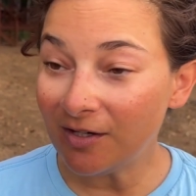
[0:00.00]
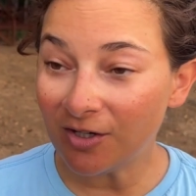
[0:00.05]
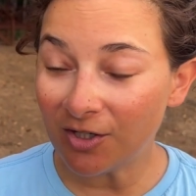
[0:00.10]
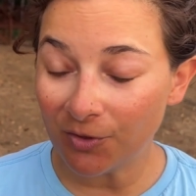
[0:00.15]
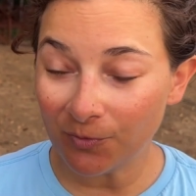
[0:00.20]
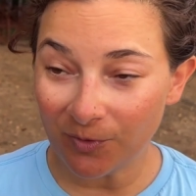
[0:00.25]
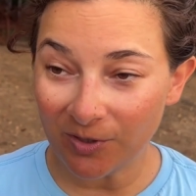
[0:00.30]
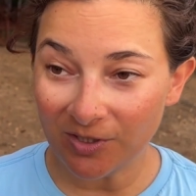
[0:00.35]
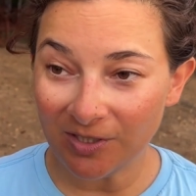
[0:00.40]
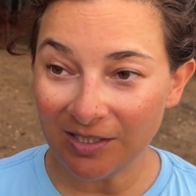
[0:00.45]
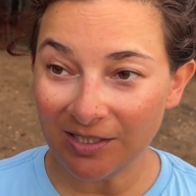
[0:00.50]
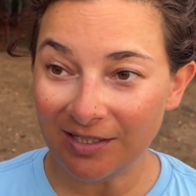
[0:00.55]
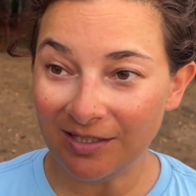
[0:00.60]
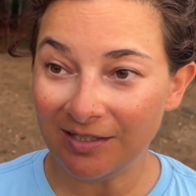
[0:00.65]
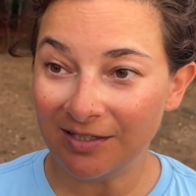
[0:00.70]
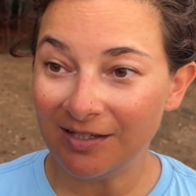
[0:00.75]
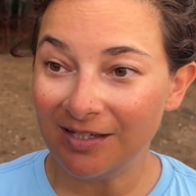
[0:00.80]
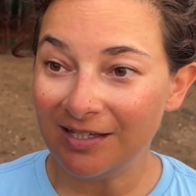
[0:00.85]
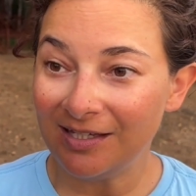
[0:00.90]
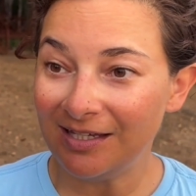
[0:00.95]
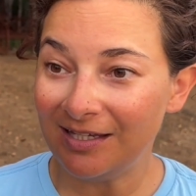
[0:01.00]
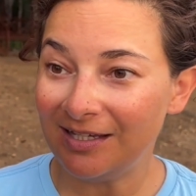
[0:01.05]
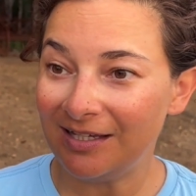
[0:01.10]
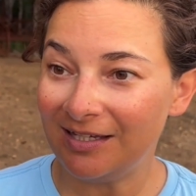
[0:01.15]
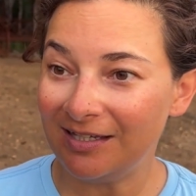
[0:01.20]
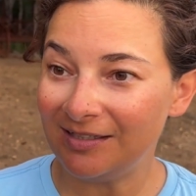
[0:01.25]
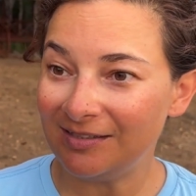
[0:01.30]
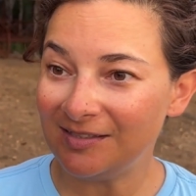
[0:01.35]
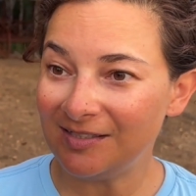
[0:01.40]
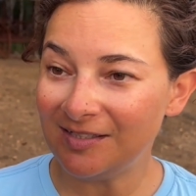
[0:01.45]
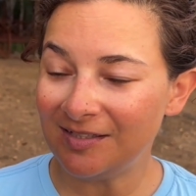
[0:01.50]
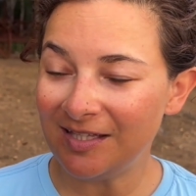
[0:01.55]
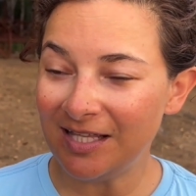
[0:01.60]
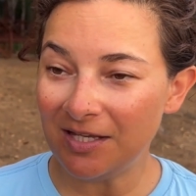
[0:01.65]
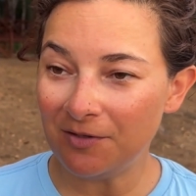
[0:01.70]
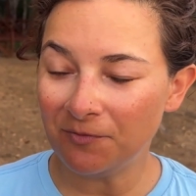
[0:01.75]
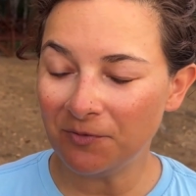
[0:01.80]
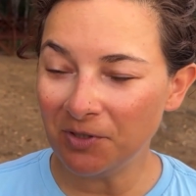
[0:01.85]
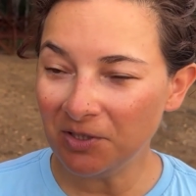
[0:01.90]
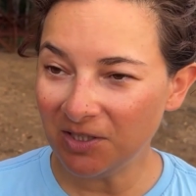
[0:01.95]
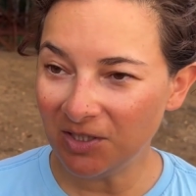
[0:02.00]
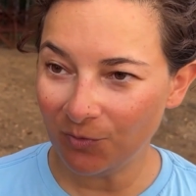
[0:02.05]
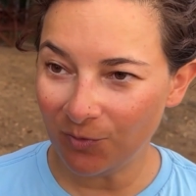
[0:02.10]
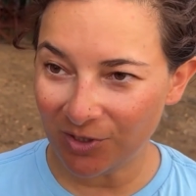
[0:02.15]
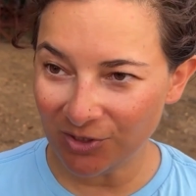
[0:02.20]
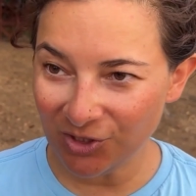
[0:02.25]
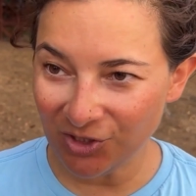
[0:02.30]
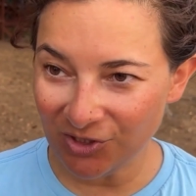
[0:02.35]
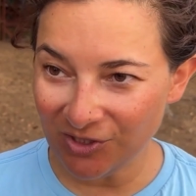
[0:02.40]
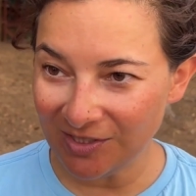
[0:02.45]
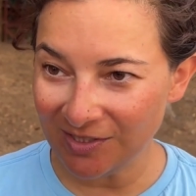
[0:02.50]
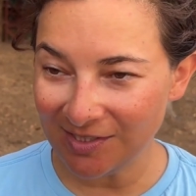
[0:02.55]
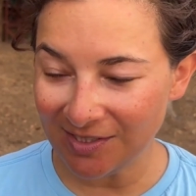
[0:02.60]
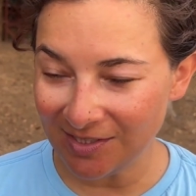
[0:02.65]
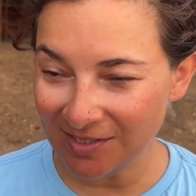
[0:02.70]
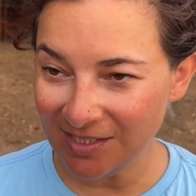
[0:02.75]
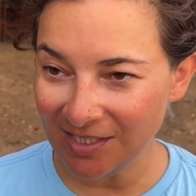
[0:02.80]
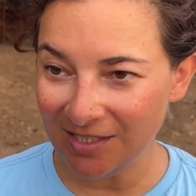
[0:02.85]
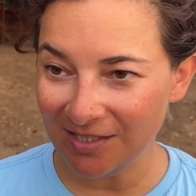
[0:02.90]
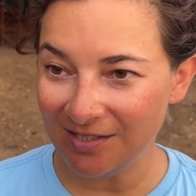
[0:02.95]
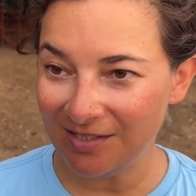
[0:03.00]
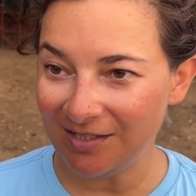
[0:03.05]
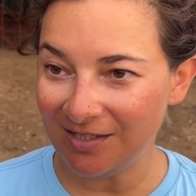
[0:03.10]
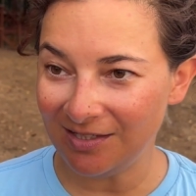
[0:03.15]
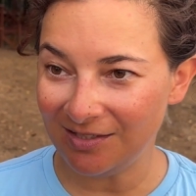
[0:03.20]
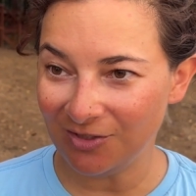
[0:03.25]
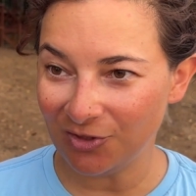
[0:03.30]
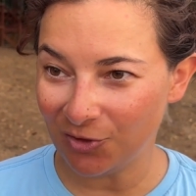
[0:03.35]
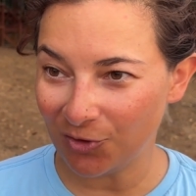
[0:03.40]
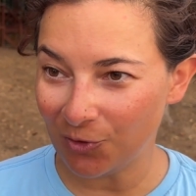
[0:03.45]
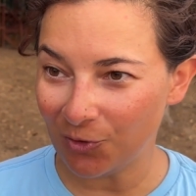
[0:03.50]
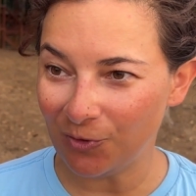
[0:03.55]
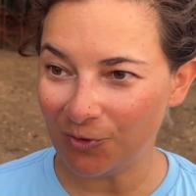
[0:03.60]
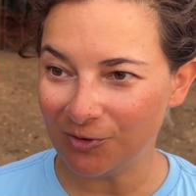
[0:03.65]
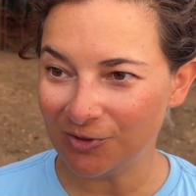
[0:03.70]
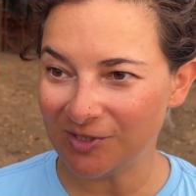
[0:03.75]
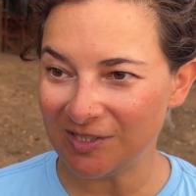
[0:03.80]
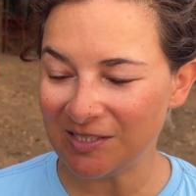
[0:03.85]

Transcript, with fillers: hardworking and they really want you to succeed in your goals.